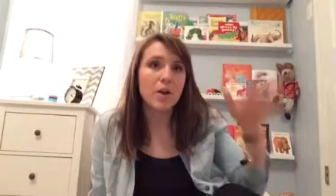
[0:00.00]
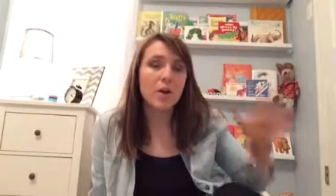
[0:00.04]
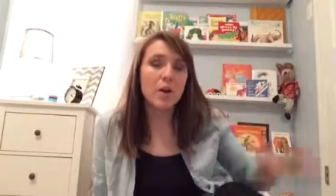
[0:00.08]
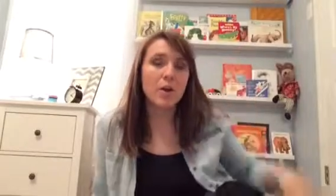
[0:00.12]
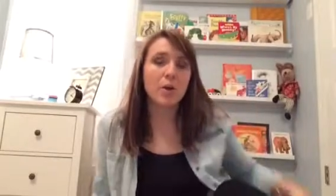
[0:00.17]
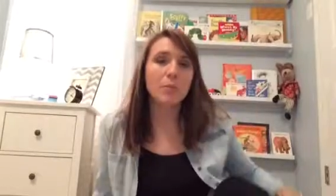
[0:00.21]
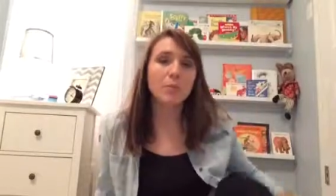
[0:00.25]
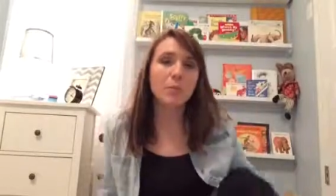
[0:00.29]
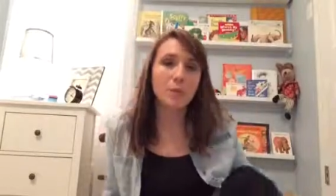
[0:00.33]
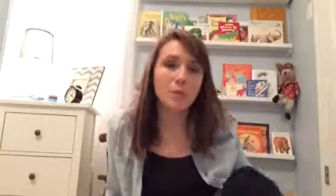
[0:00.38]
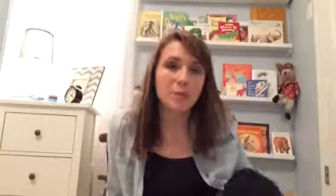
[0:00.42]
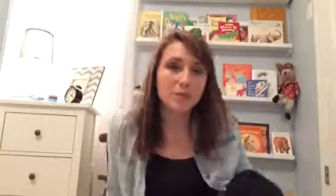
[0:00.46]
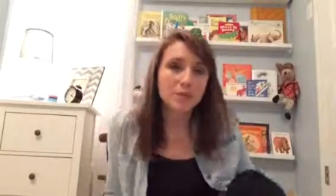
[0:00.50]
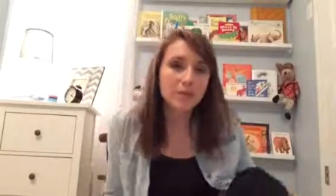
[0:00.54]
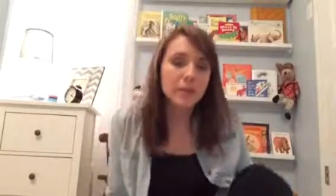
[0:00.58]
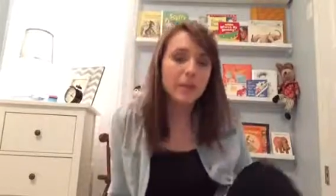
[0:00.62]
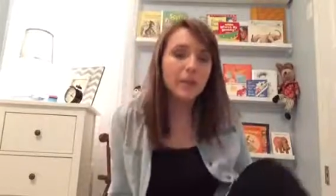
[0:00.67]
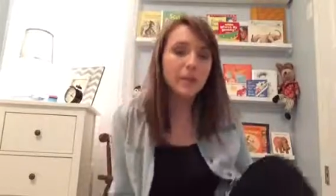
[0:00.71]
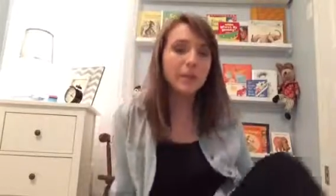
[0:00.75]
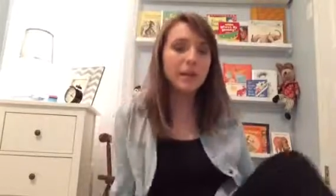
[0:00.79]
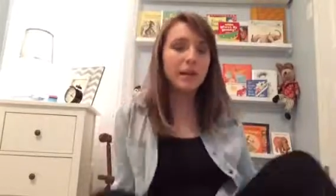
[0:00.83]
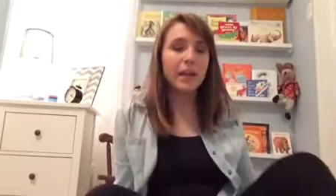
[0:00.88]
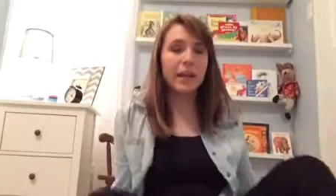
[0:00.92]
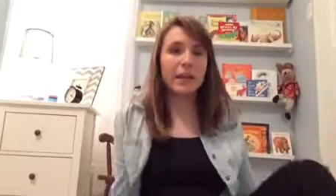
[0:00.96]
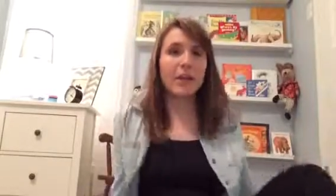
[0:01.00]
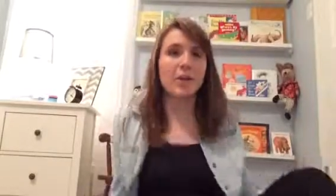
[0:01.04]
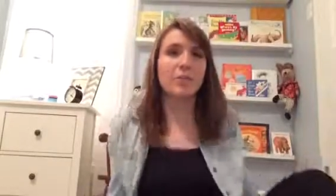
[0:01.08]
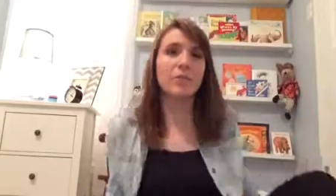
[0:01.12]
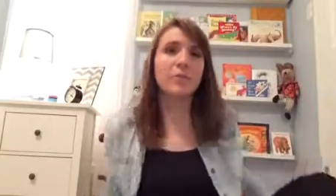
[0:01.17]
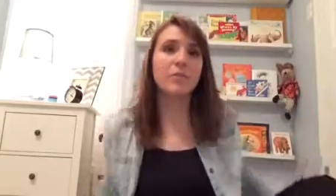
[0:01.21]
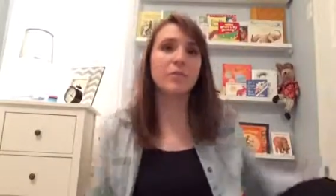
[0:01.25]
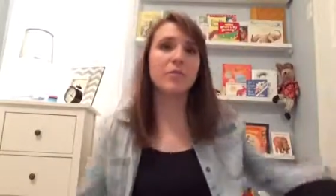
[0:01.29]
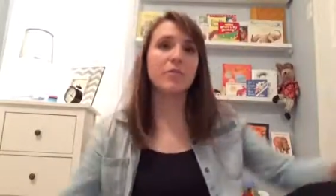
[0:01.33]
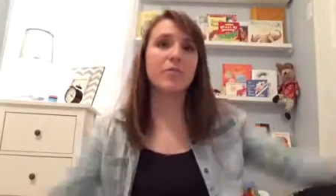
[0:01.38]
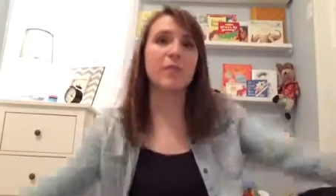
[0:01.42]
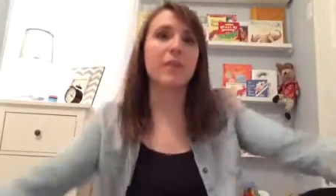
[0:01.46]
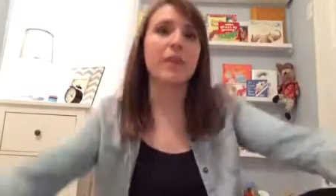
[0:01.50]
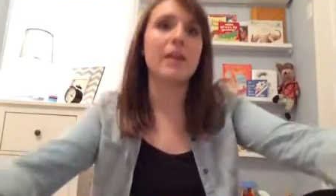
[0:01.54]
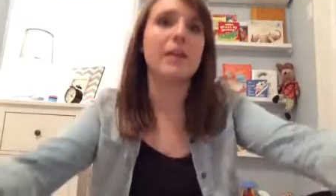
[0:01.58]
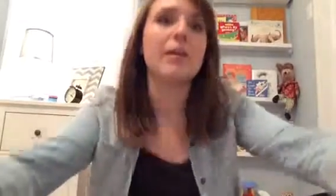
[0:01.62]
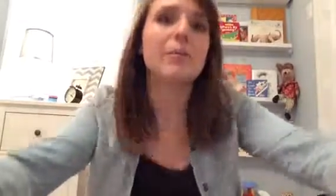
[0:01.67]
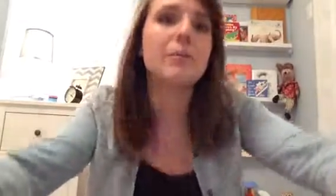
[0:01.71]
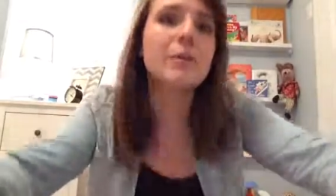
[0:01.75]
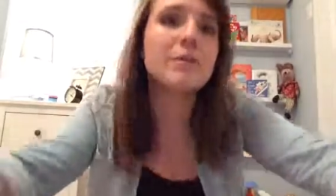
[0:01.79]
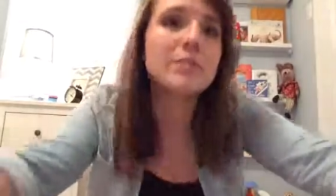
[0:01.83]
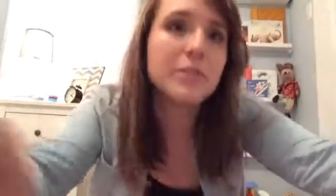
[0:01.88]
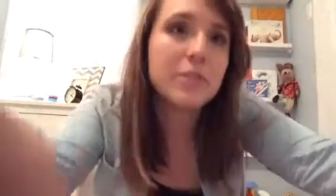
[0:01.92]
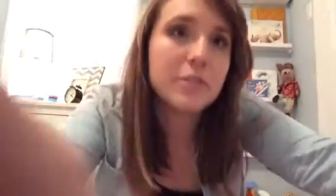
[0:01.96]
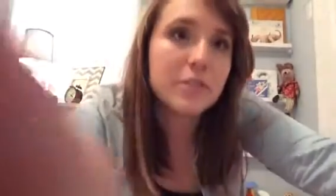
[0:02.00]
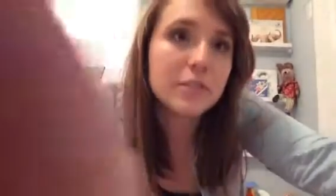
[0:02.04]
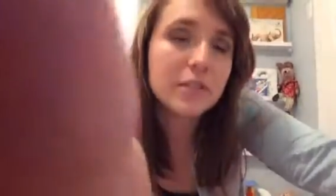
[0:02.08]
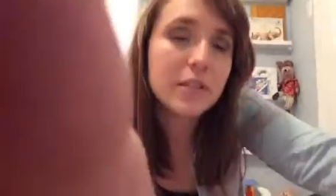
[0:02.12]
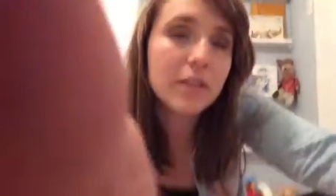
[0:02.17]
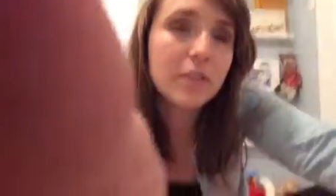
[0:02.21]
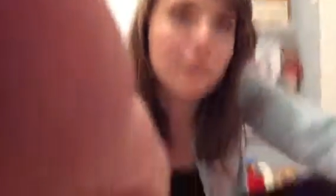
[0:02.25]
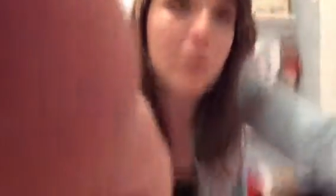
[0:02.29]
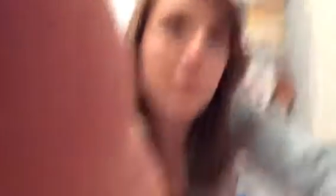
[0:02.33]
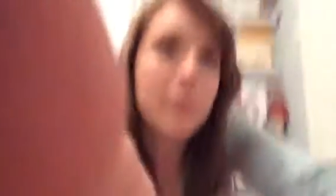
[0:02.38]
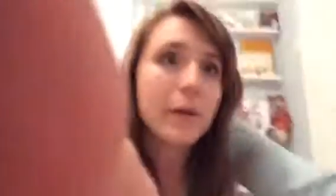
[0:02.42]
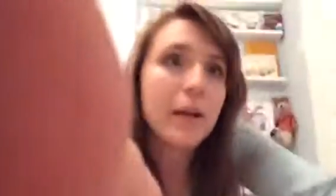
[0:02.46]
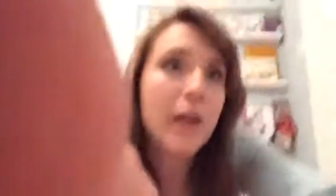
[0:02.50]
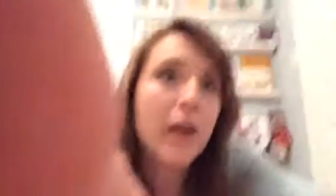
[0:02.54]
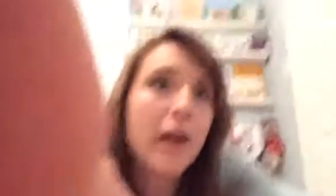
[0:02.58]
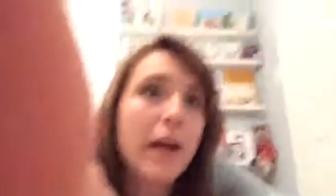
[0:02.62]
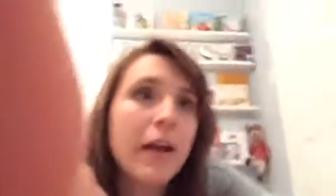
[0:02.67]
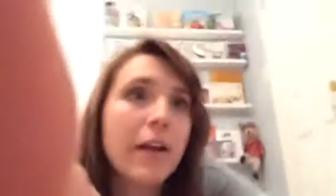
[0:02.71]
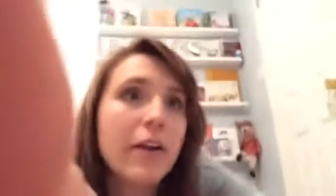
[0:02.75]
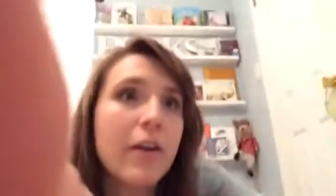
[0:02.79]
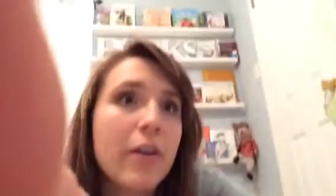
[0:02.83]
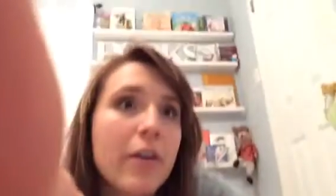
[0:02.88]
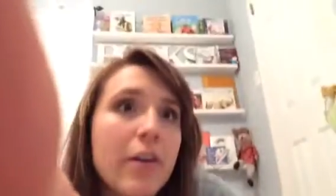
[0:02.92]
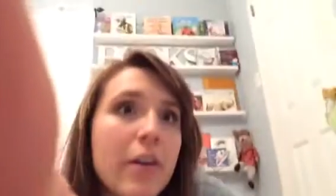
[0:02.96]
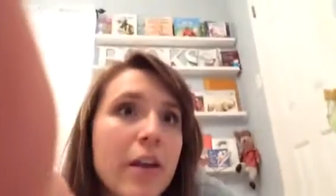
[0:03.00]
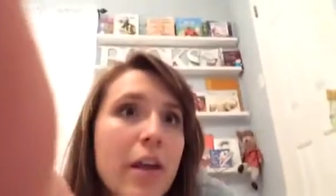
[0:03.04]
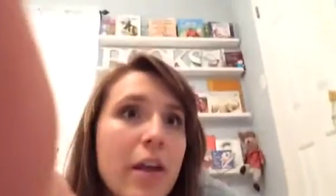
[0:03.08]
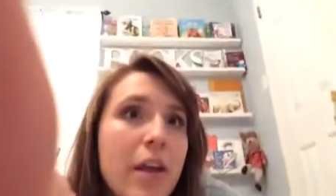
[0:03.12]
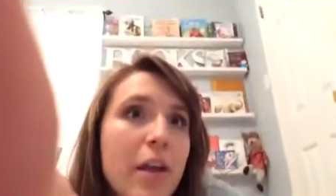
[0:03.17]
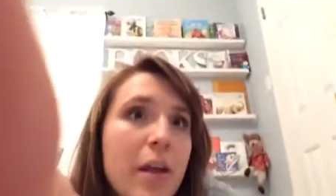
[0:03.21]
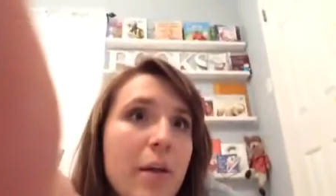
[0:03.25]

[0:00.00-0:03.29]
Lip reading: our books on it, and I'll move the camera so you can see a little bit higher.